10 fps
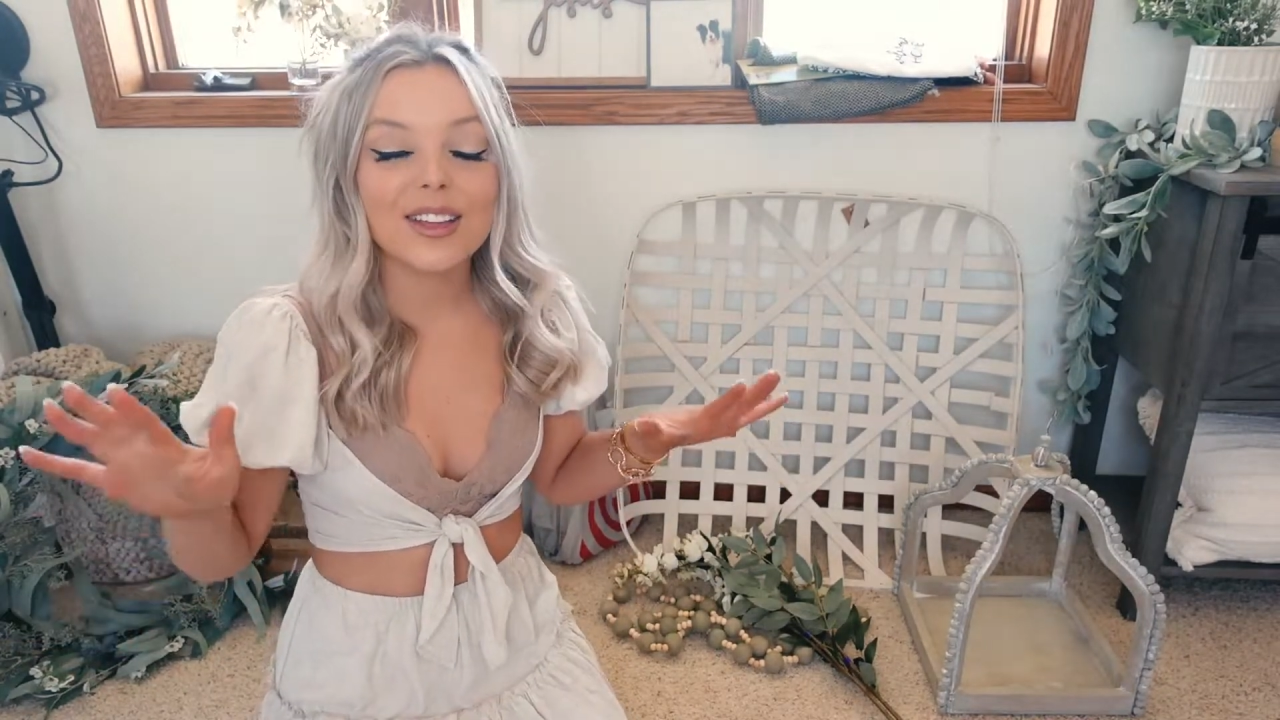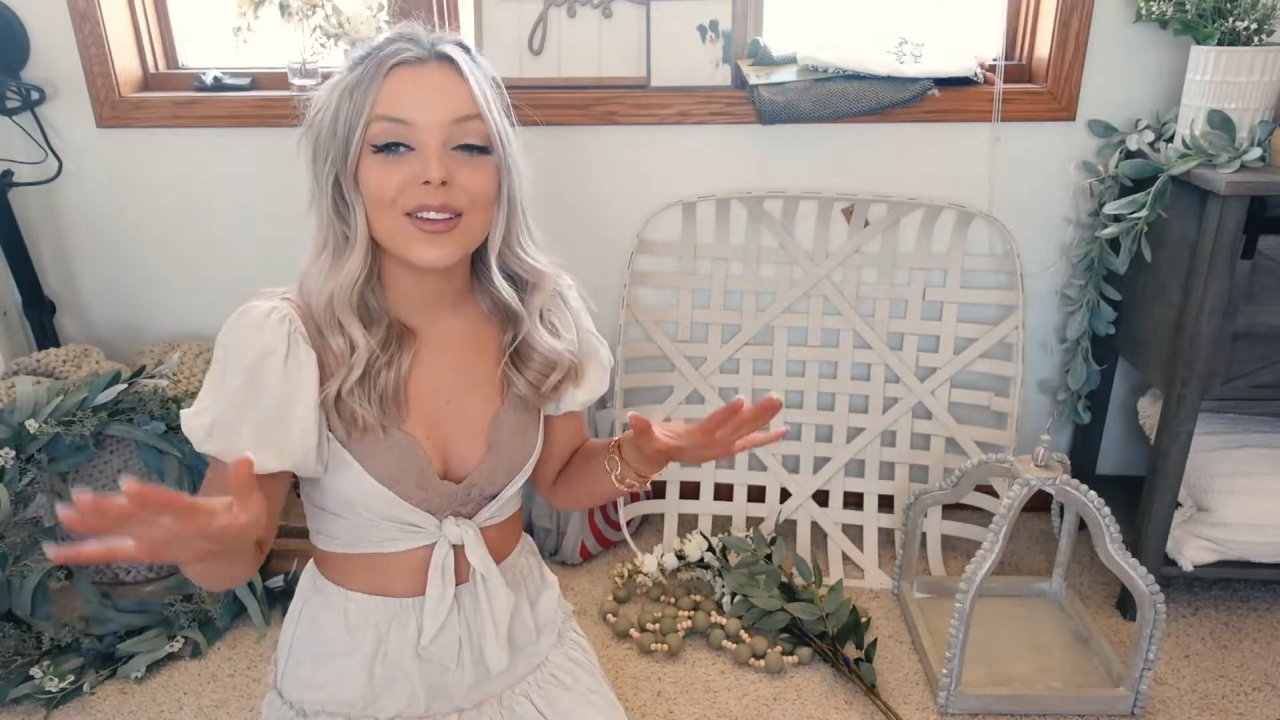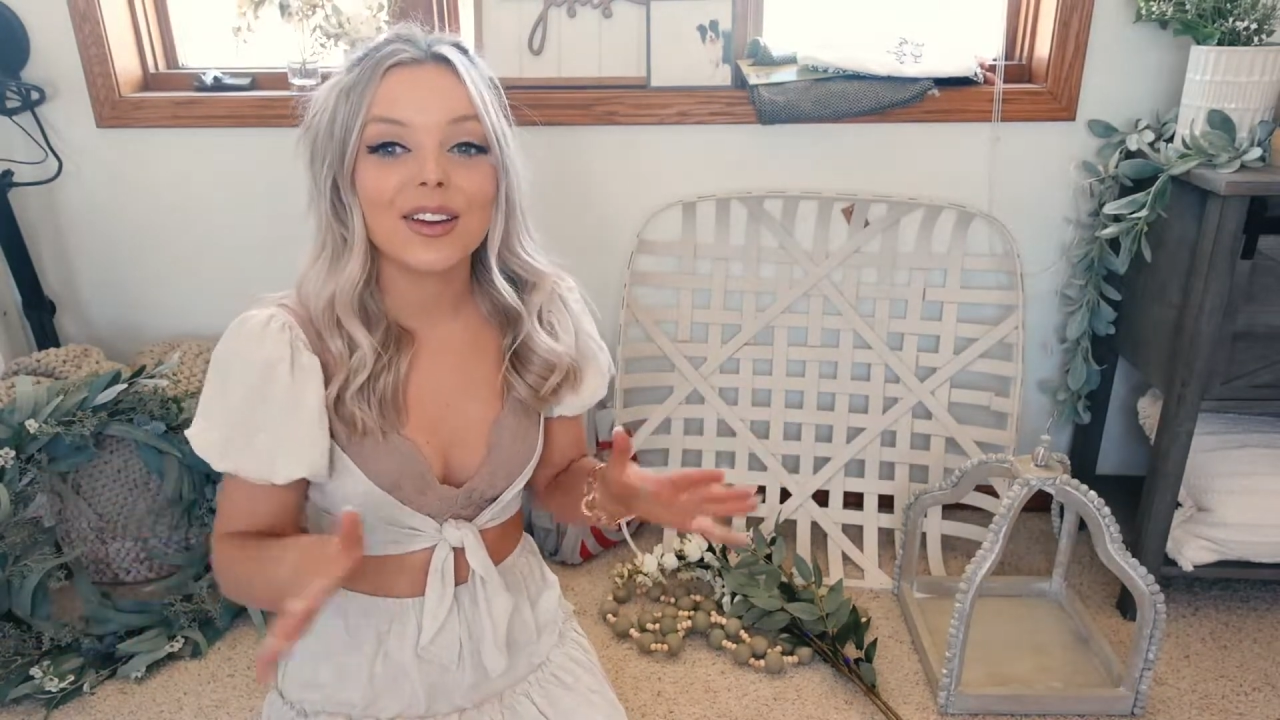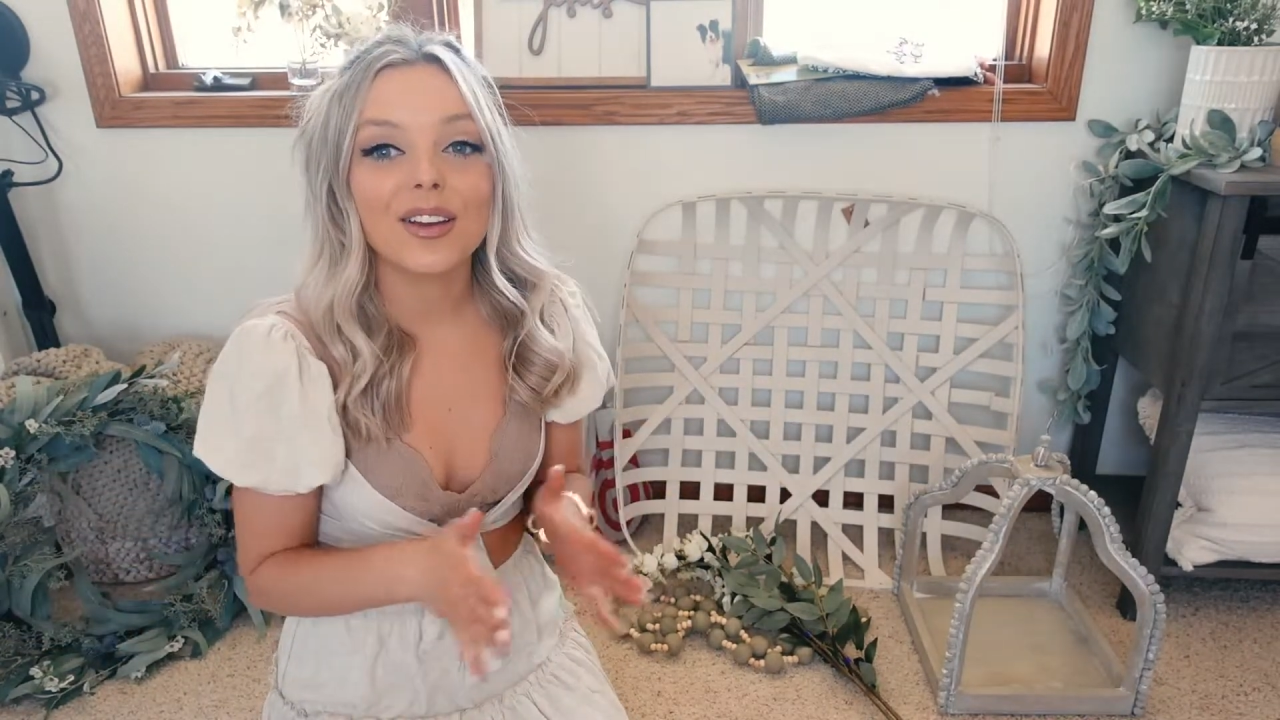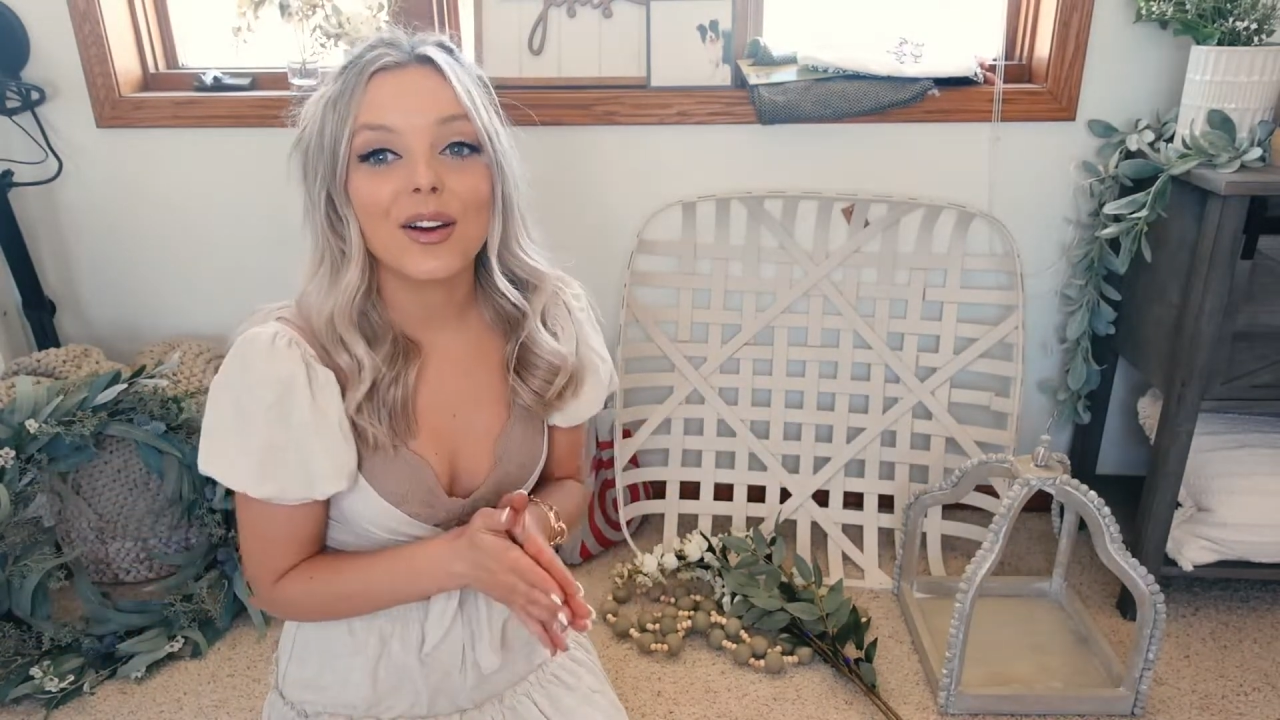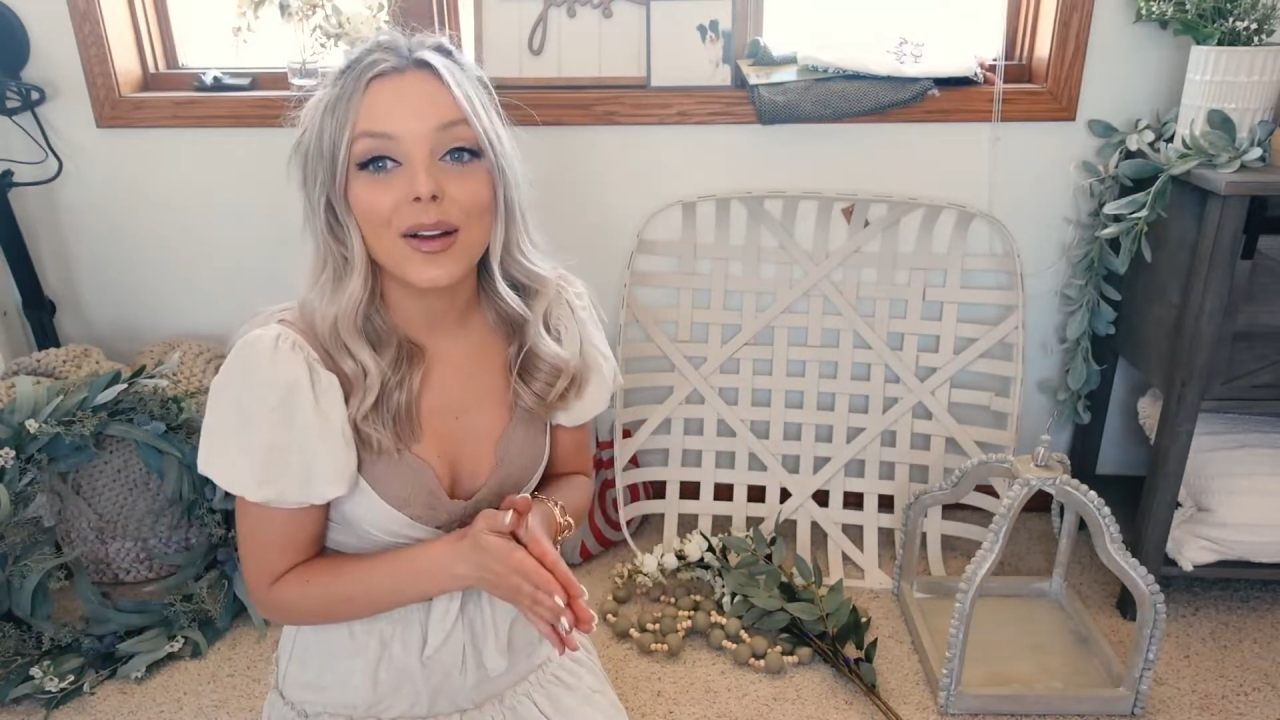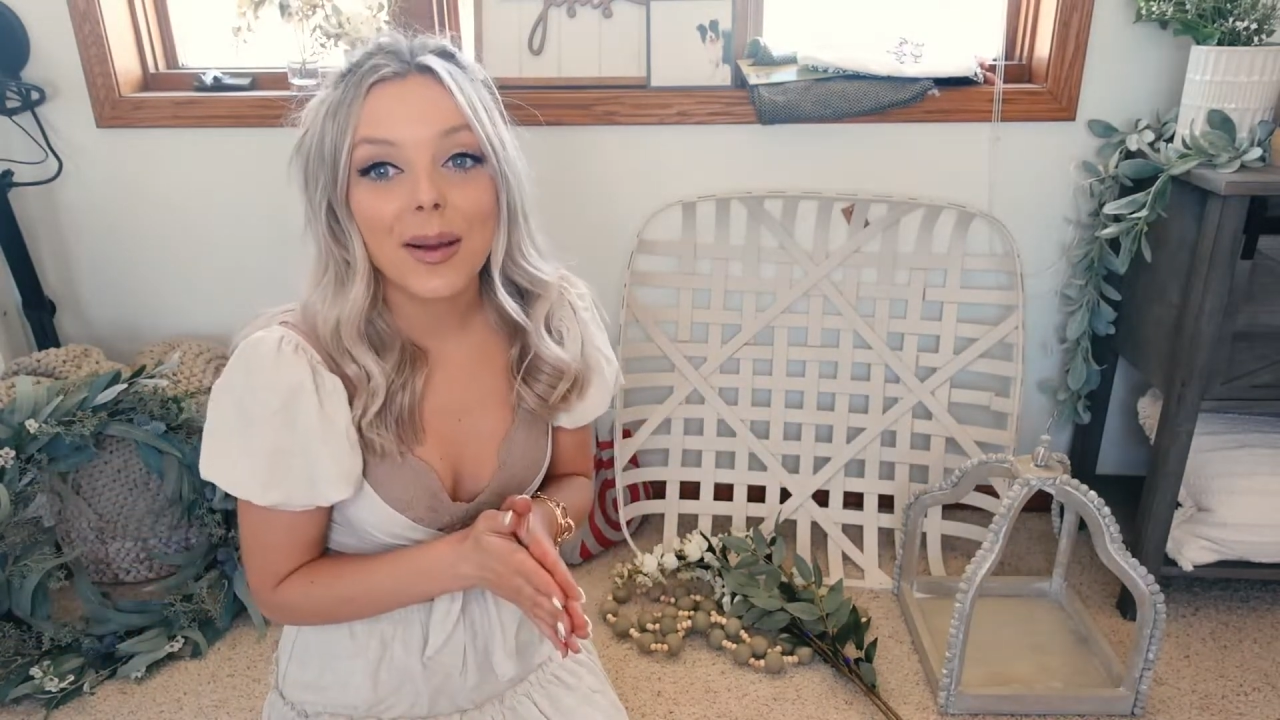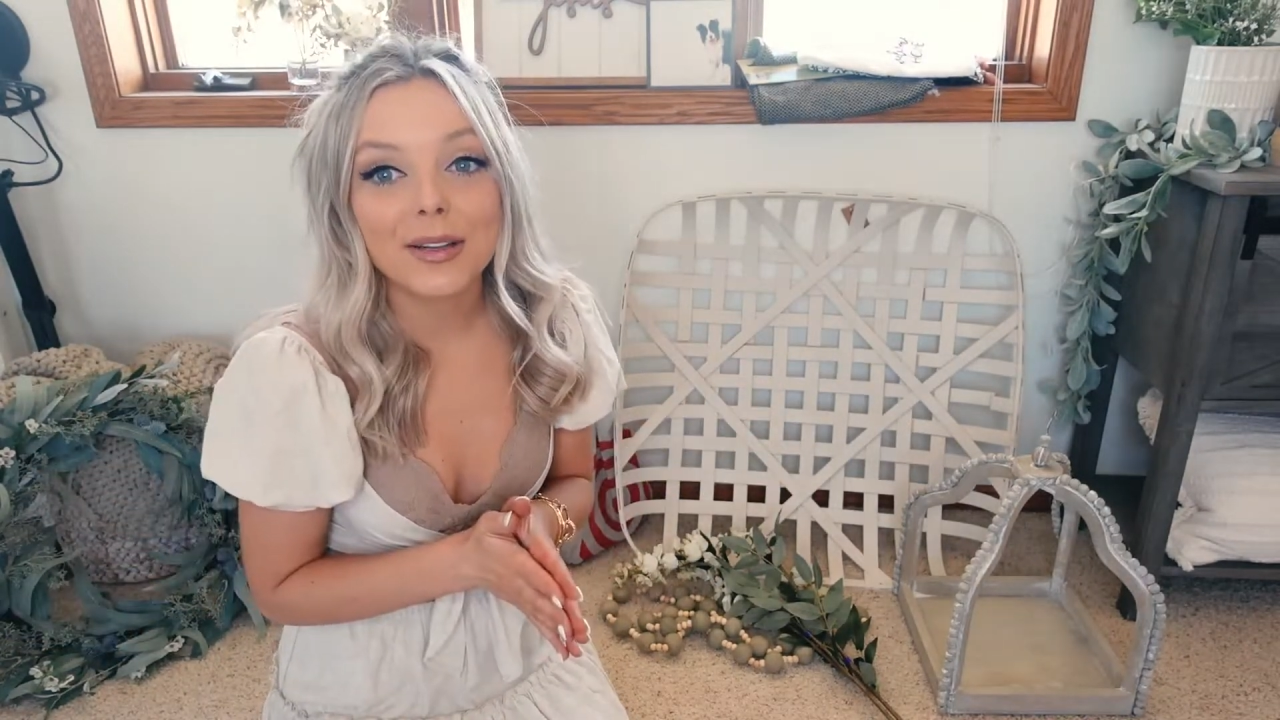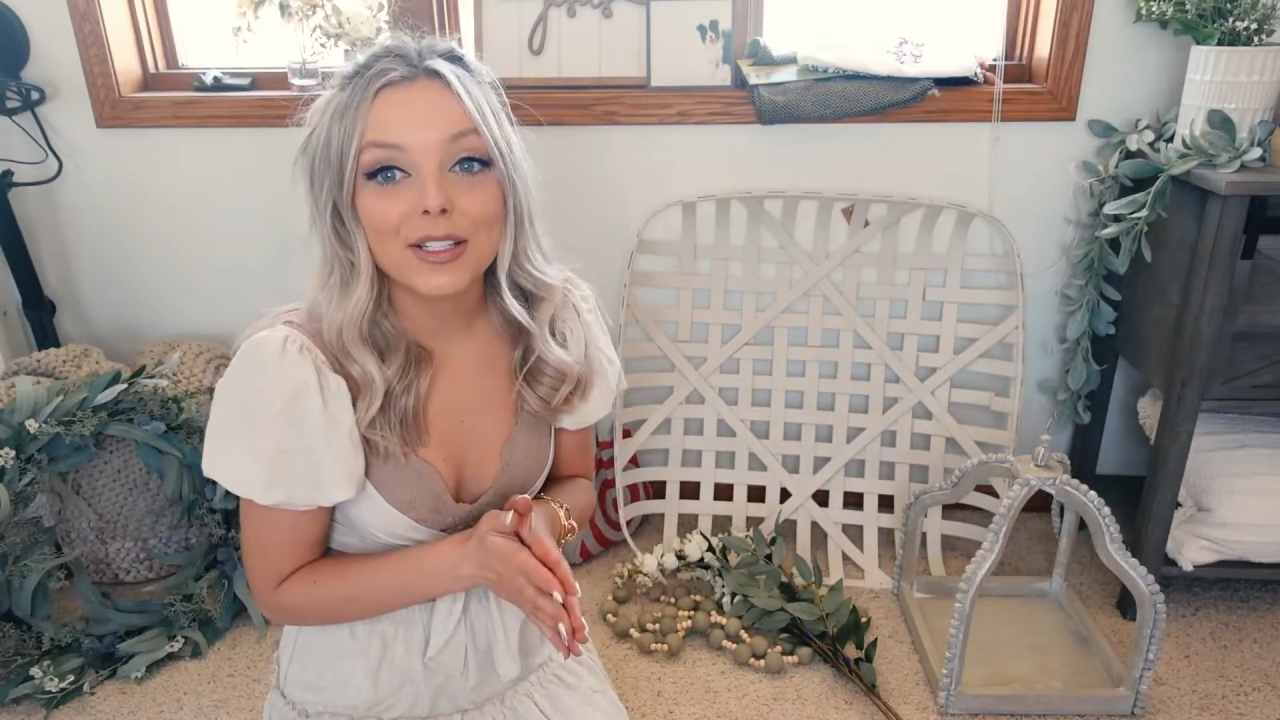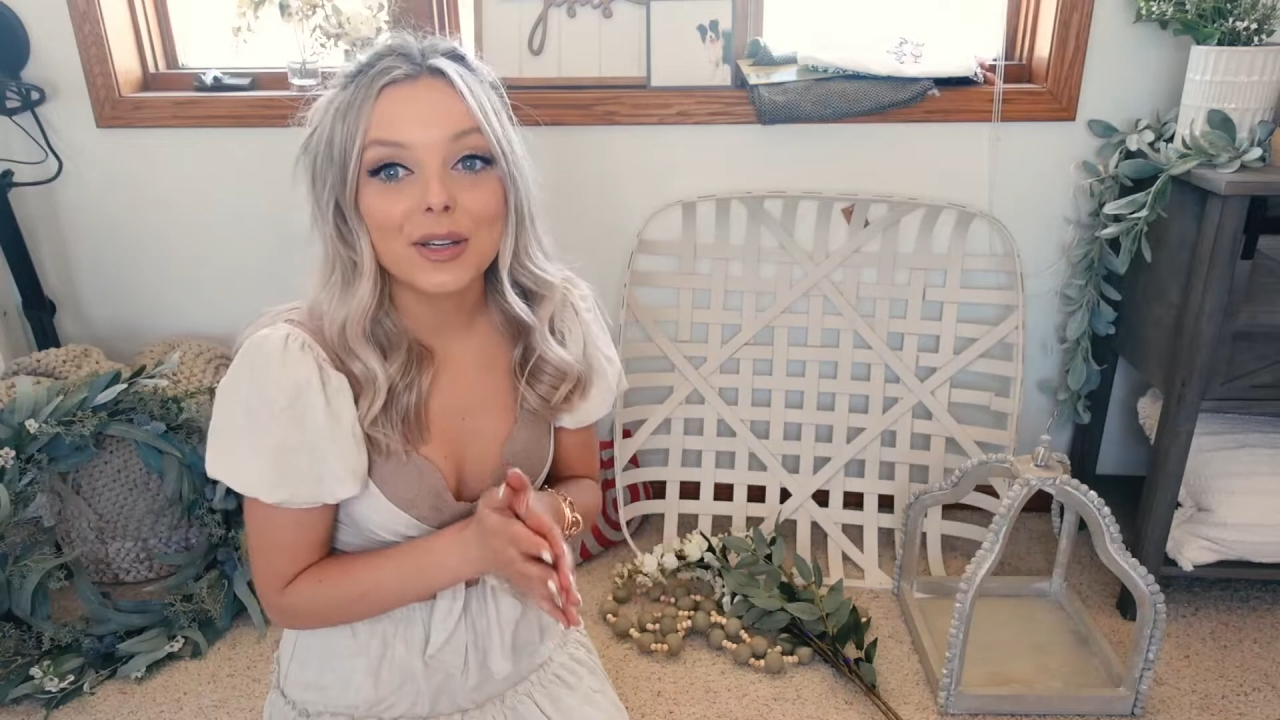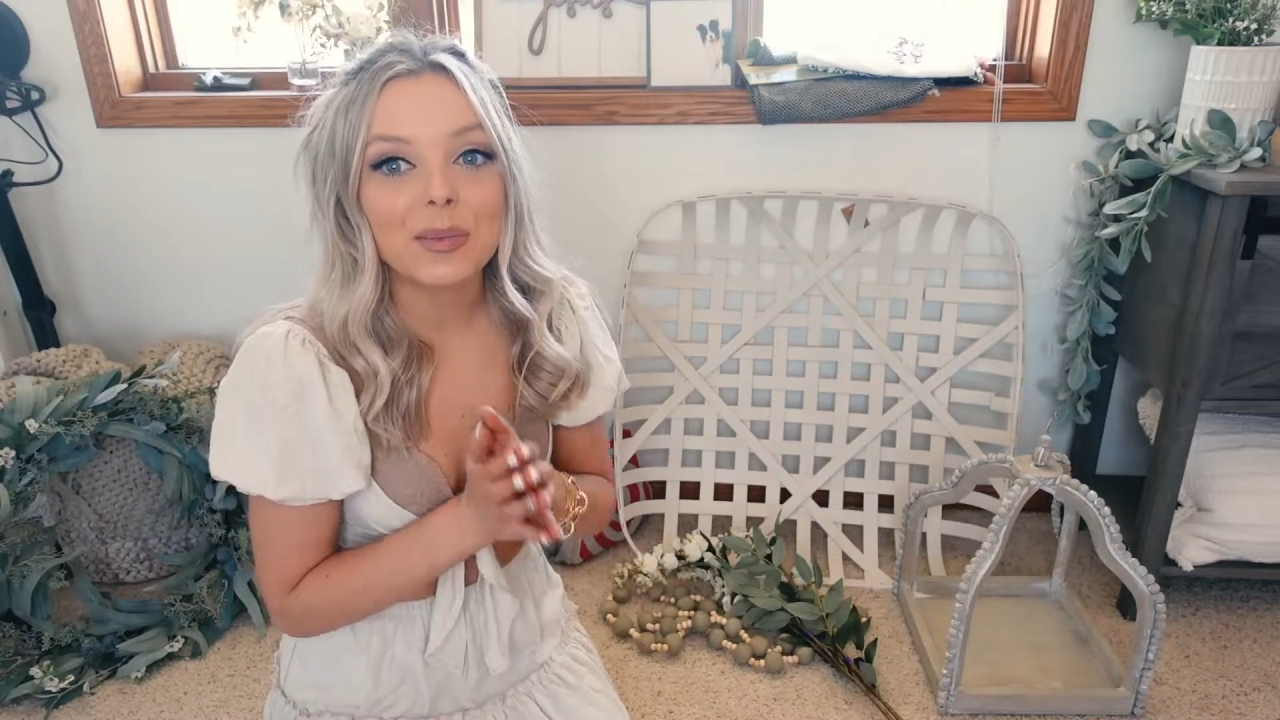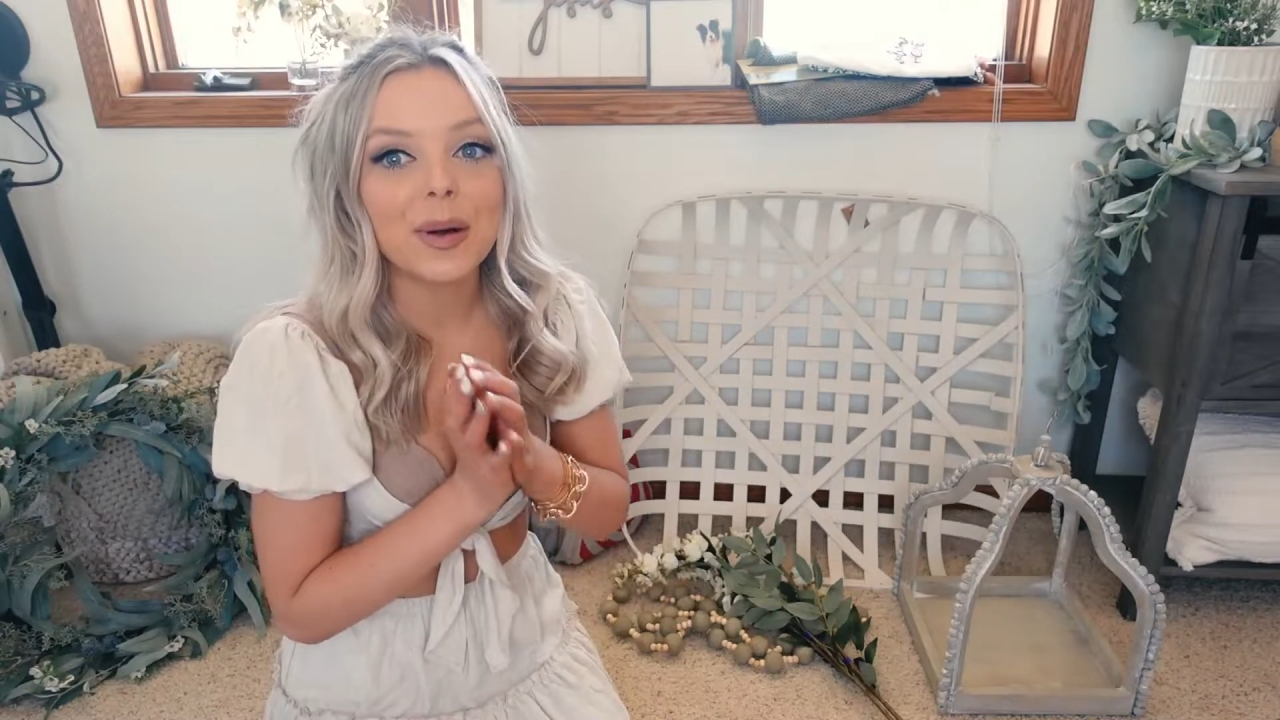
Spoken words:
you can go grab it too.